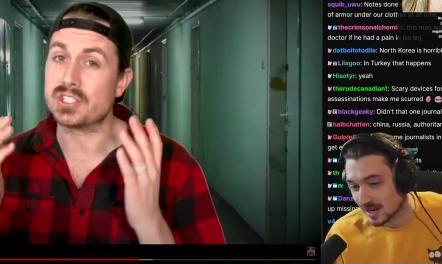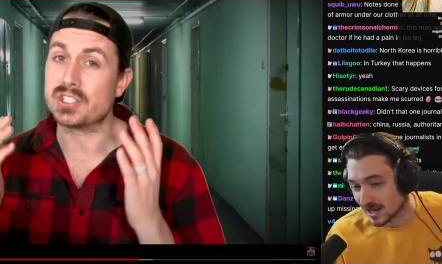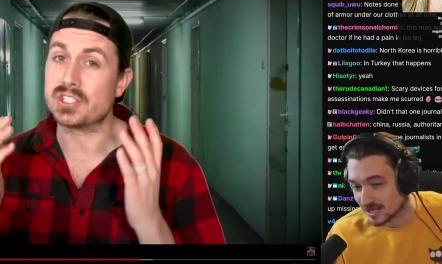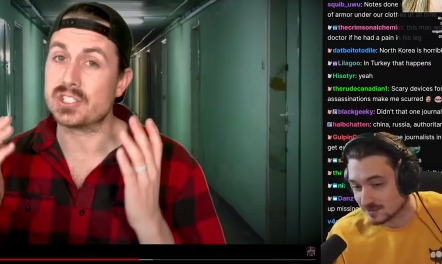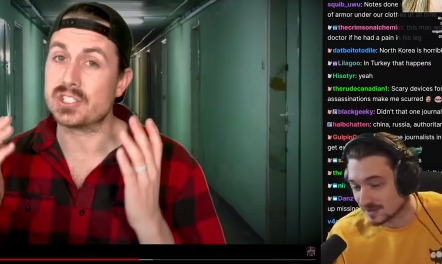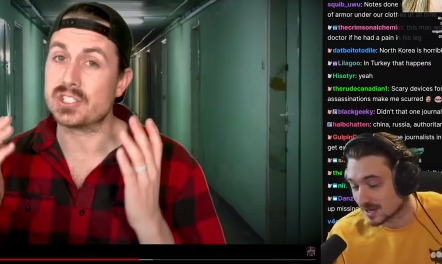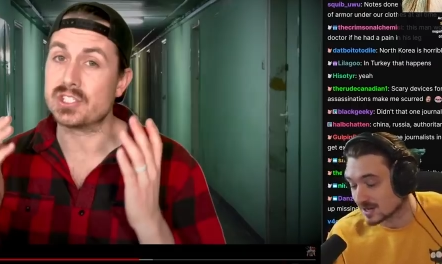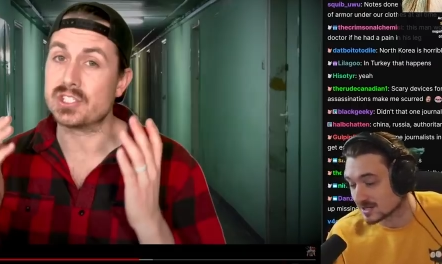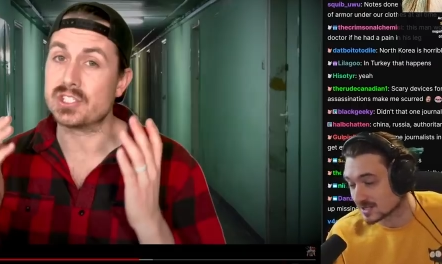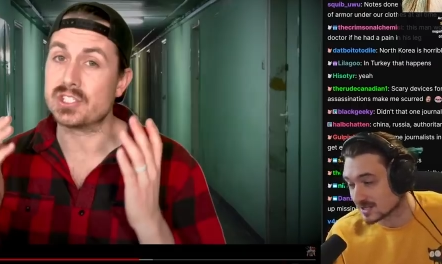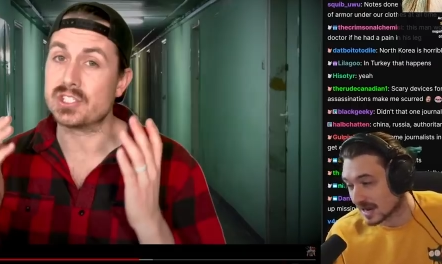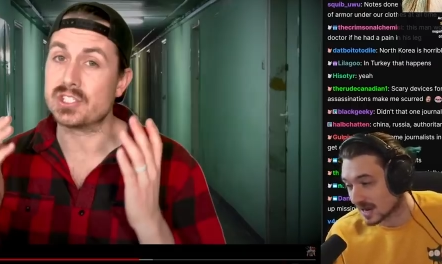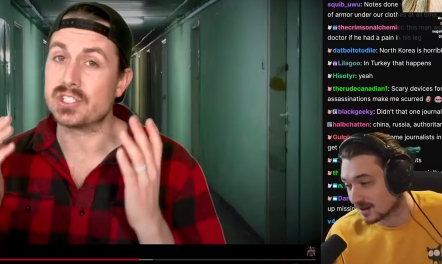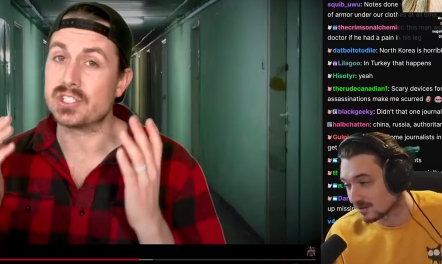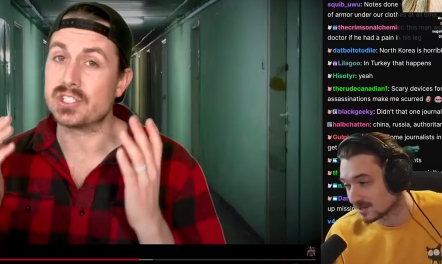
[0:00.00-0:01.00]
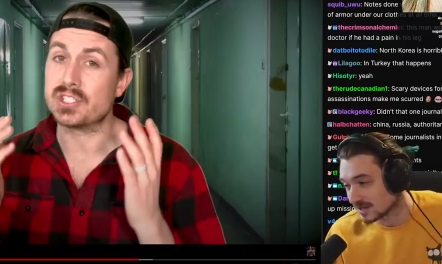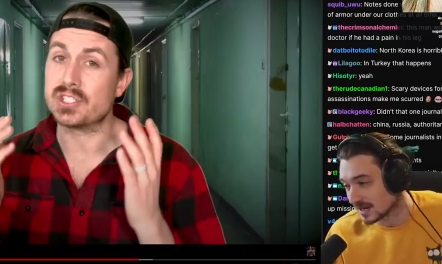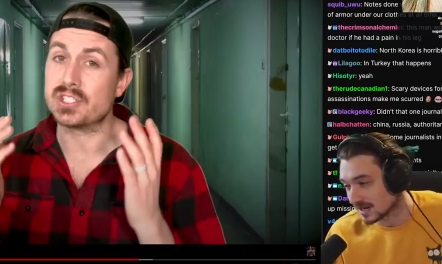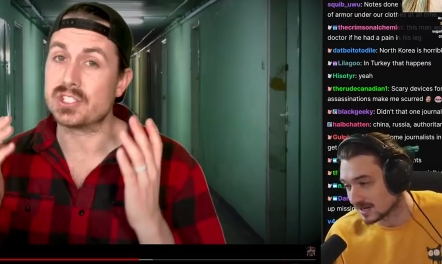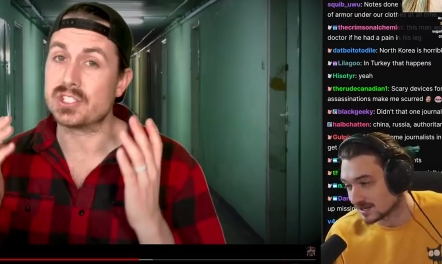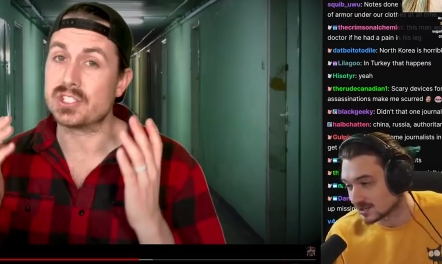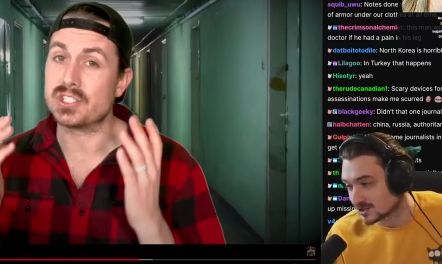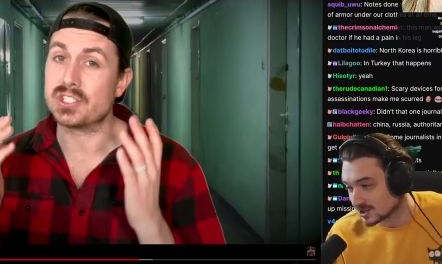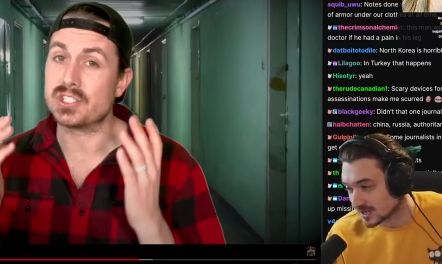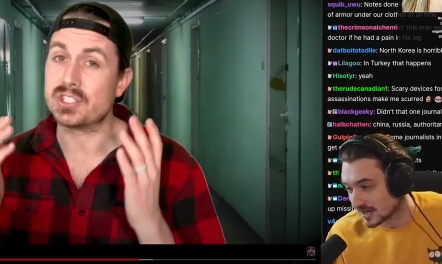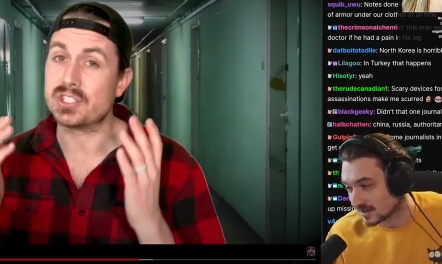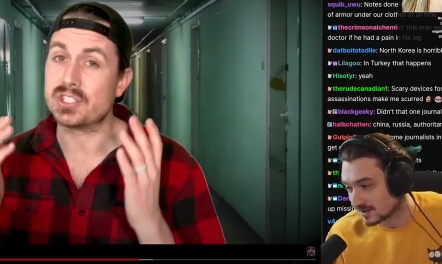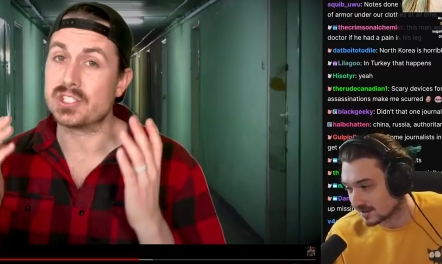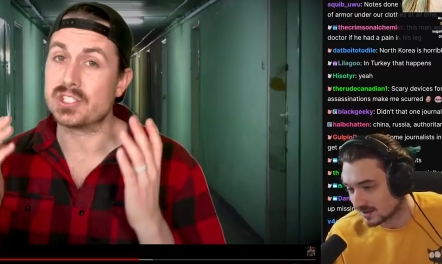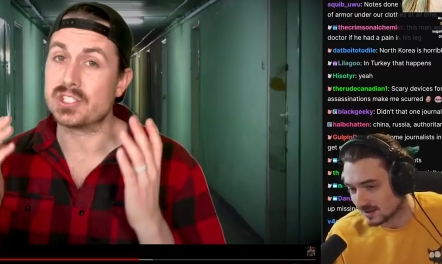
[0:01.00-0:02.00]
Speaker 1: is because it's entertaining as
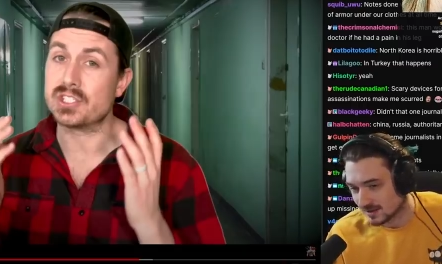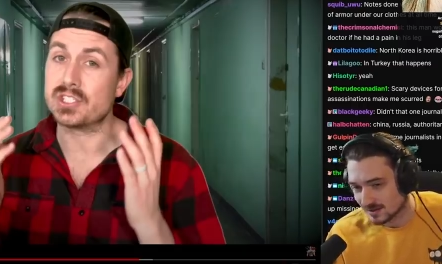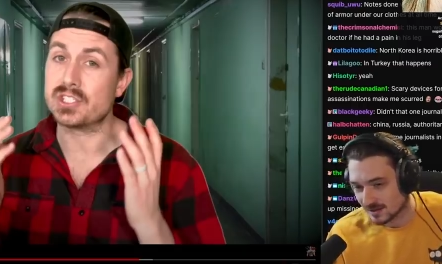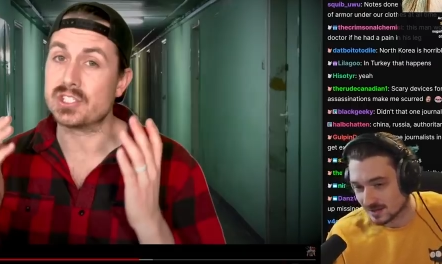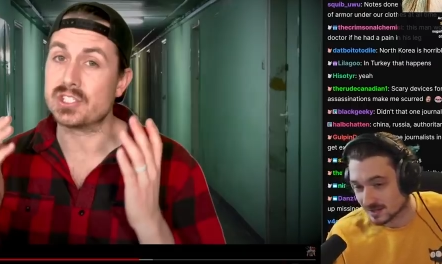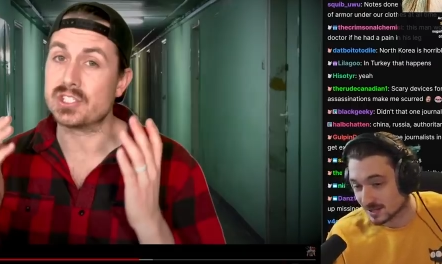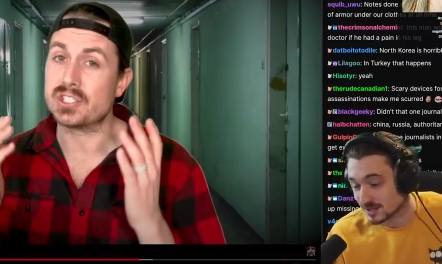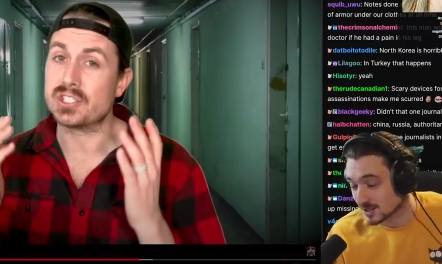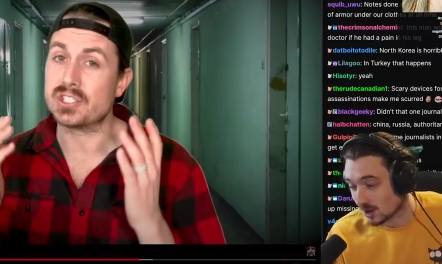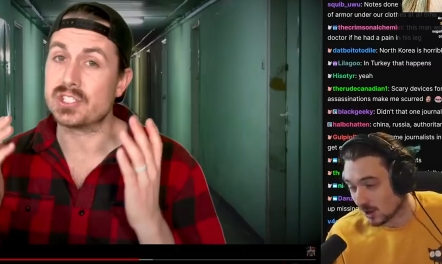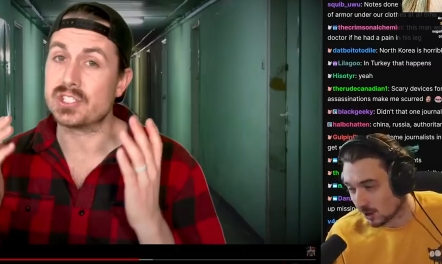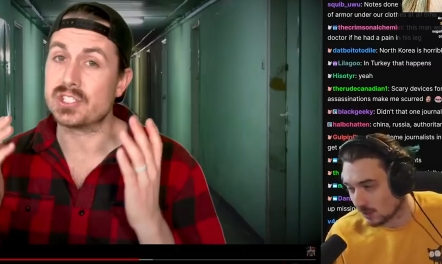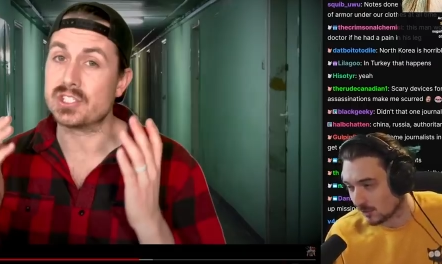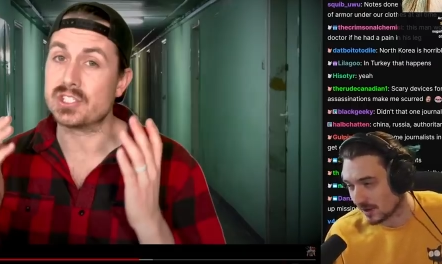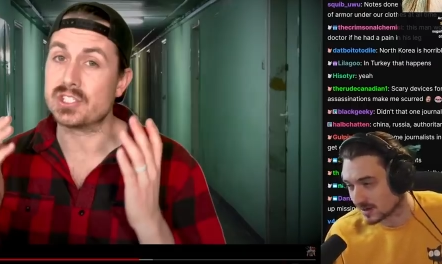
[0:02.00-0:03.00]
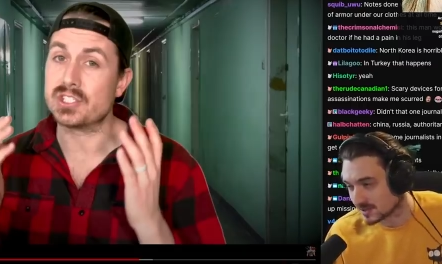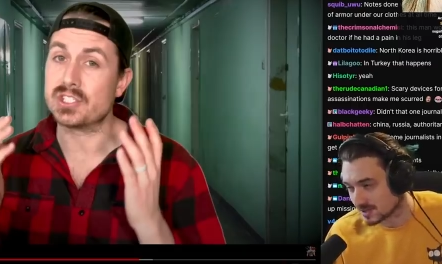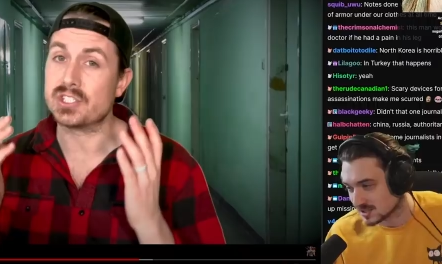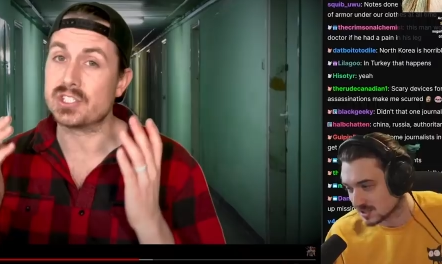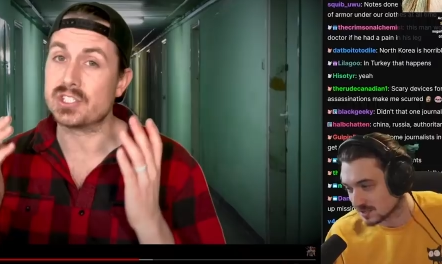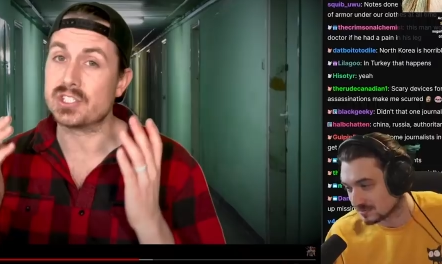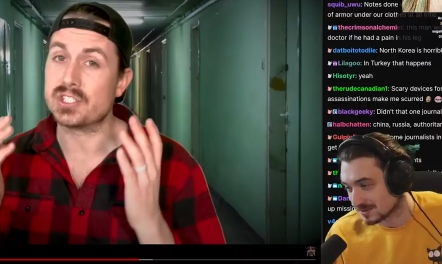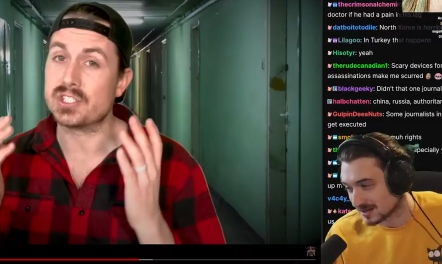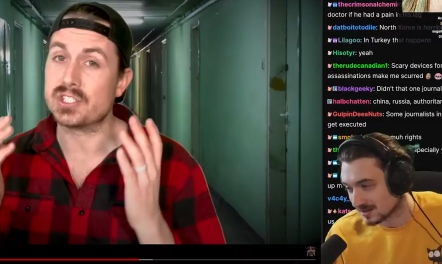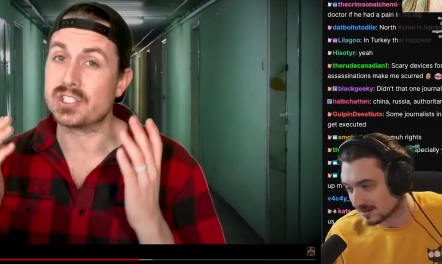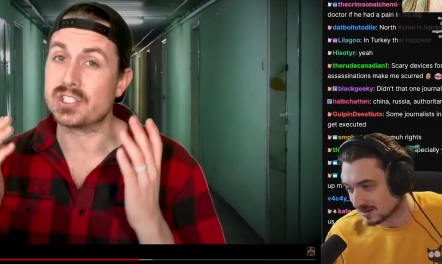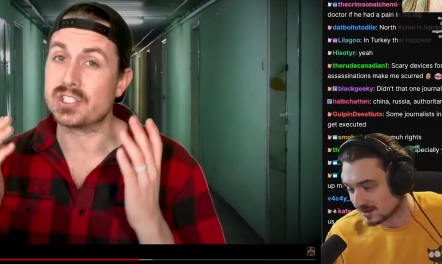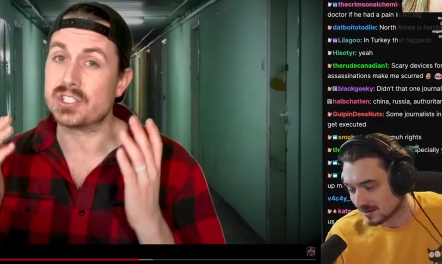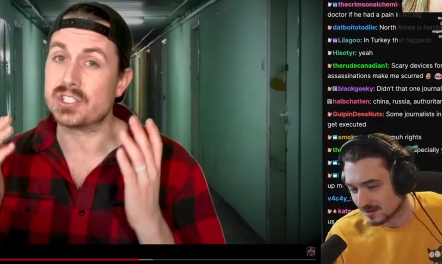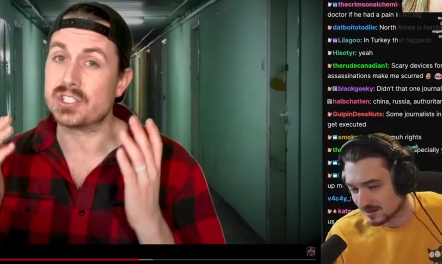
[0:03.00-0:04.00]
shit, because it's always stupid.